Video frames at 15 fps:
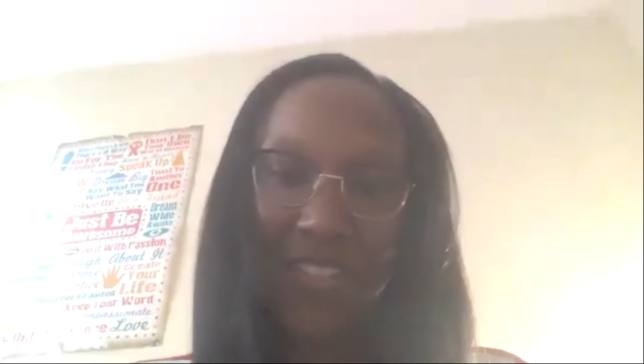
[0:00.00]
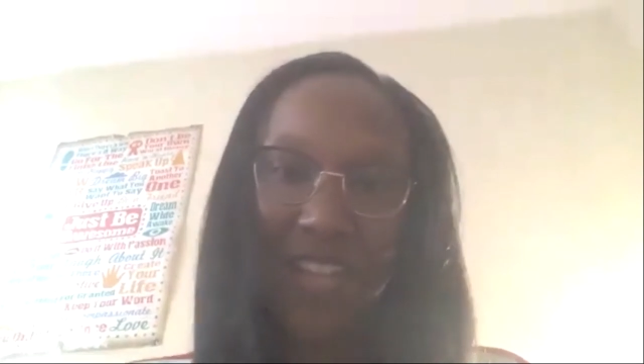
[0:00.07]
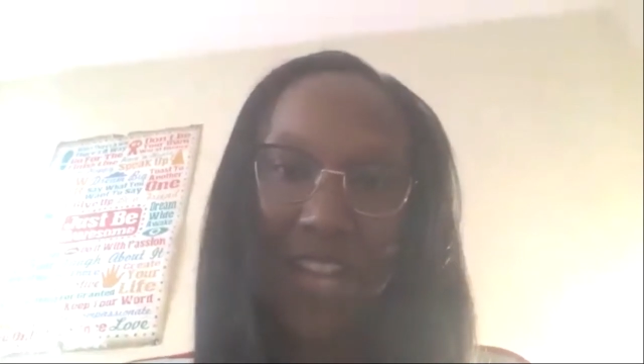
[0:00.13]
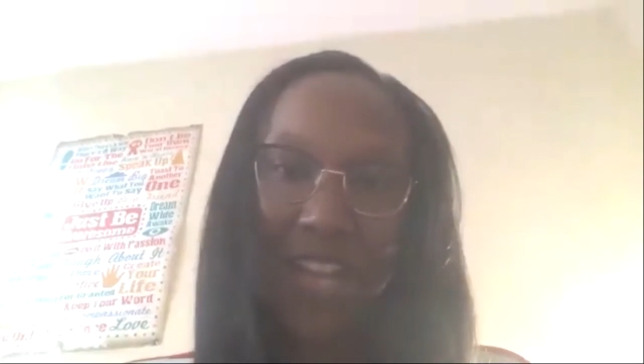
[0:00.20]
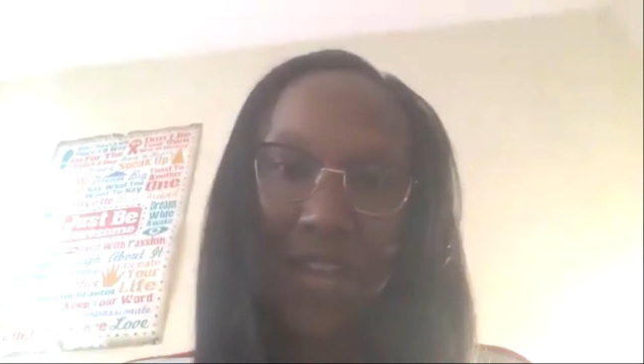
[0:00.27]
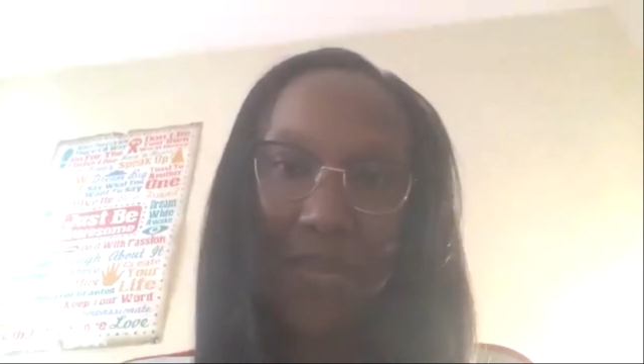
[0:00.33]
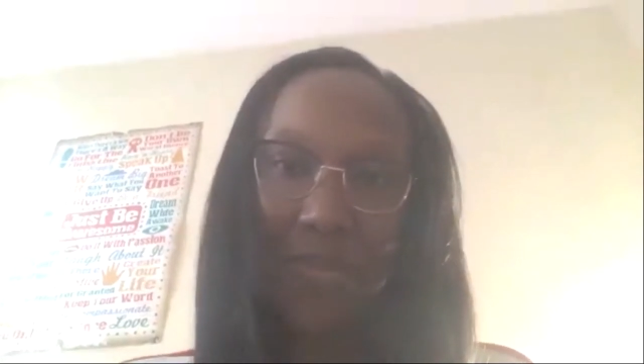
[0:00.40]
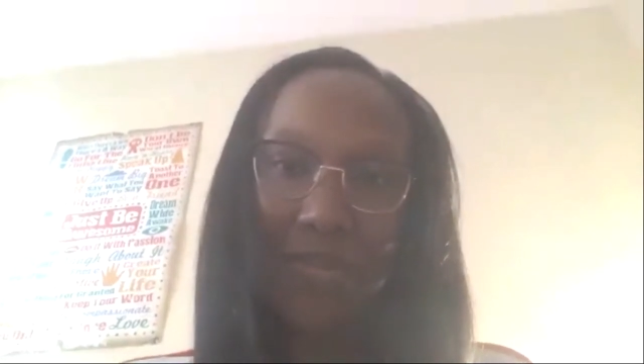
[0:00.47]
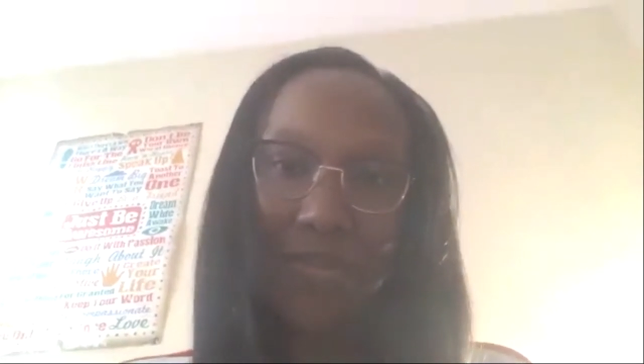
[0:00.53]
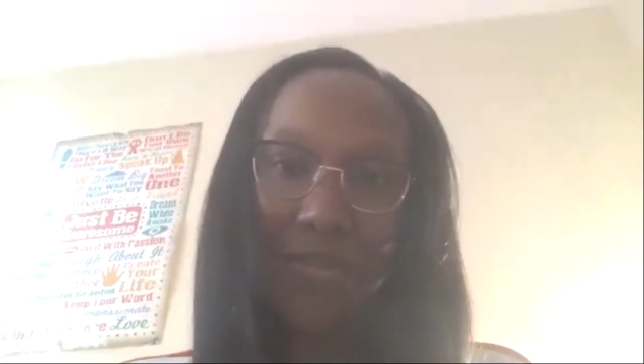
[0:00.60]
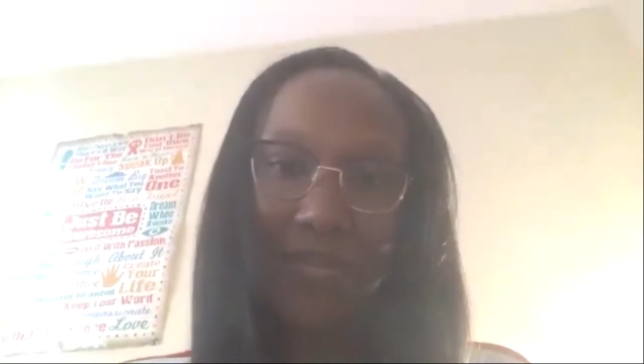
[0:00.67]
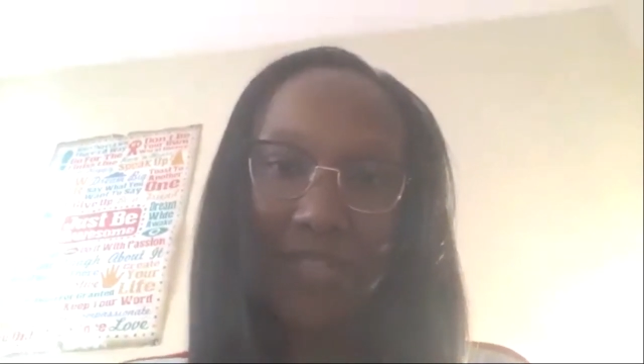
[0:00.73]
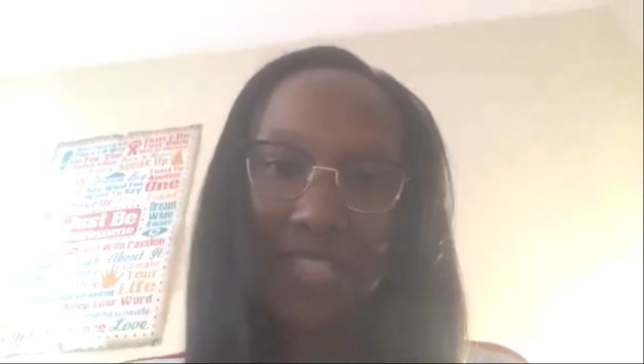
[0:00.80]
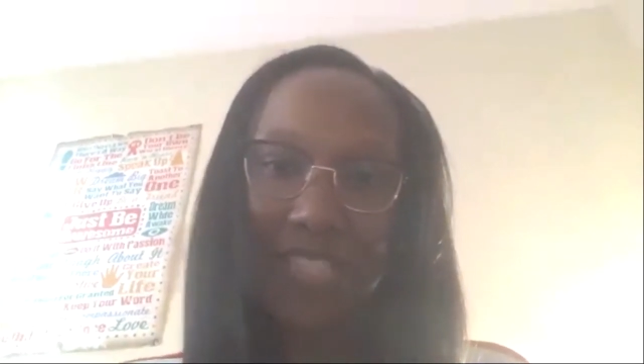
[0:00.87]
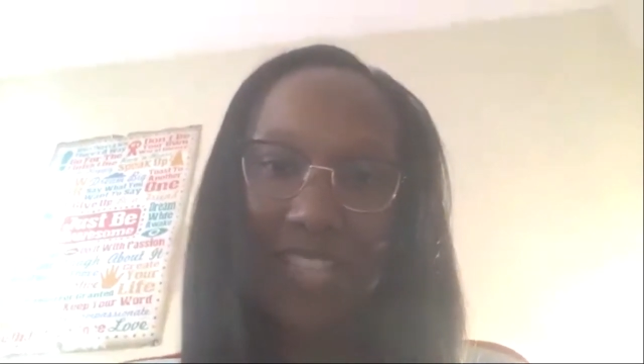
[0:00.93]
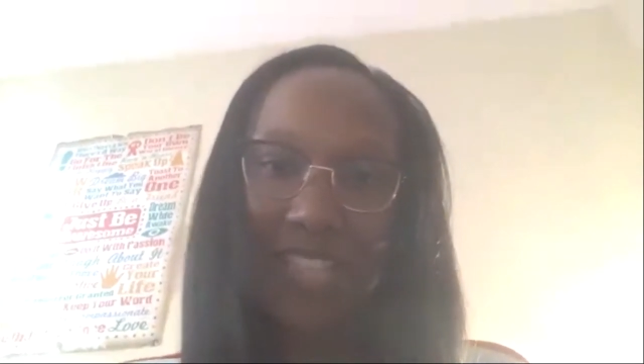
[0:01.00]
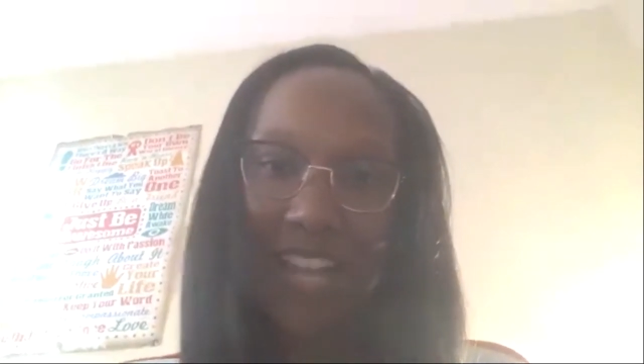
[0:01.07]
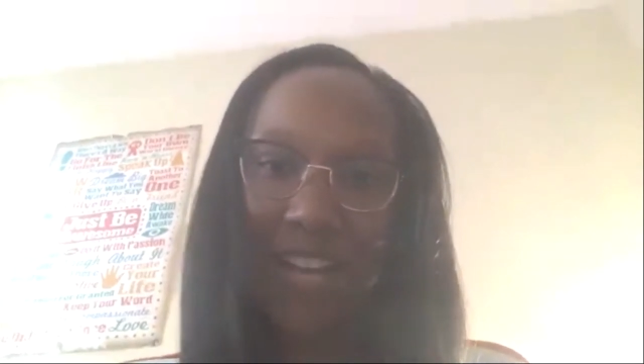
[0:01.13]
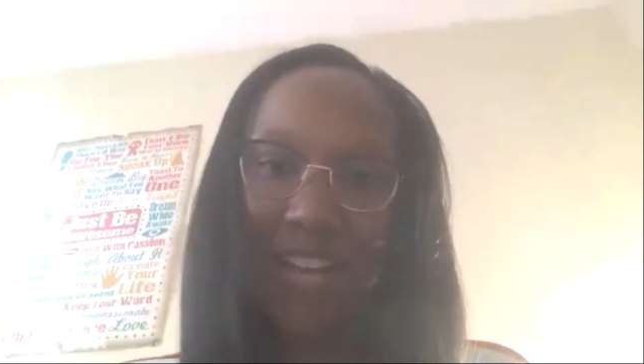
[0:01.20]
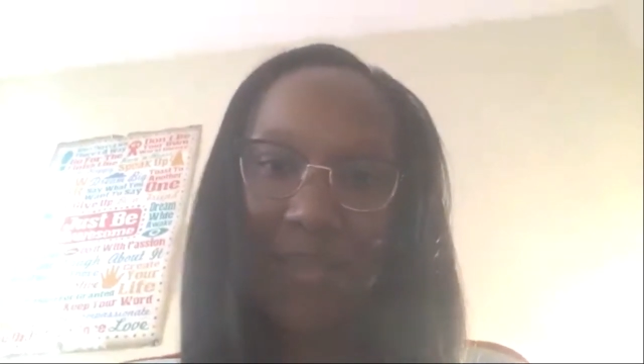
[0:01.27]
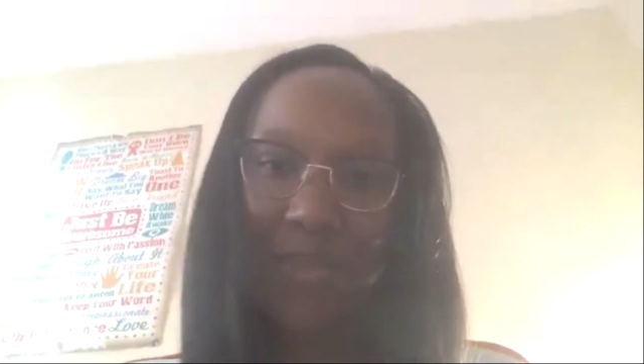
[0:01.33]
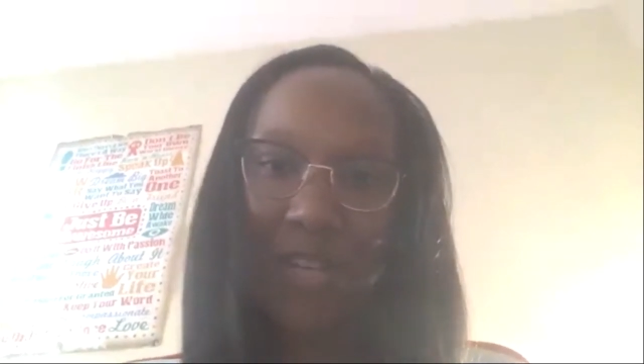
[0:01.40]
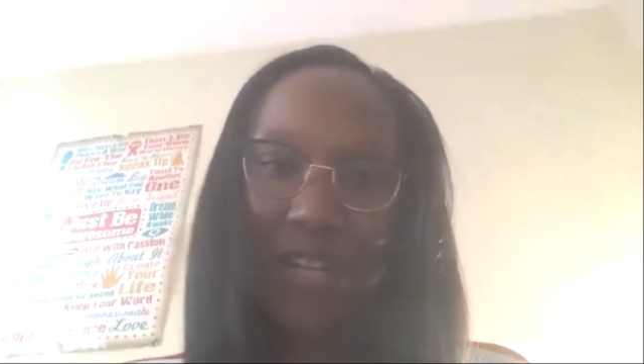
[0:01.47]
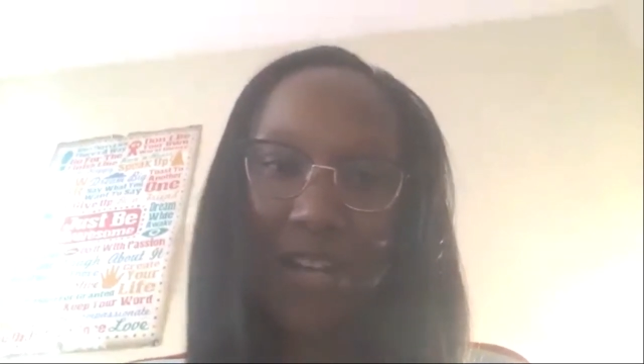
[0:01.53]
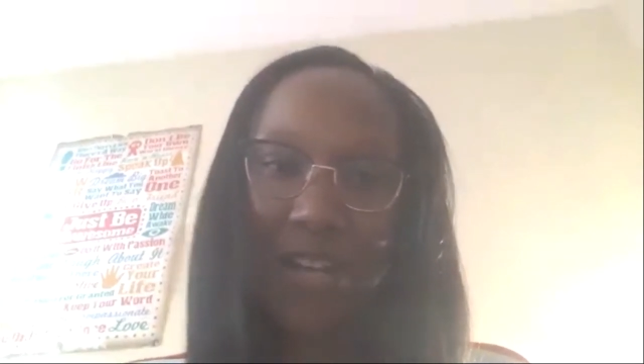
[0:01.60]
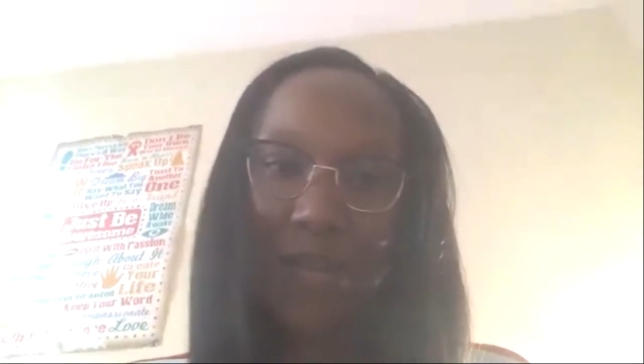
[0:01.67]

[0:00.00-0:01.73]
the house. Time ran out.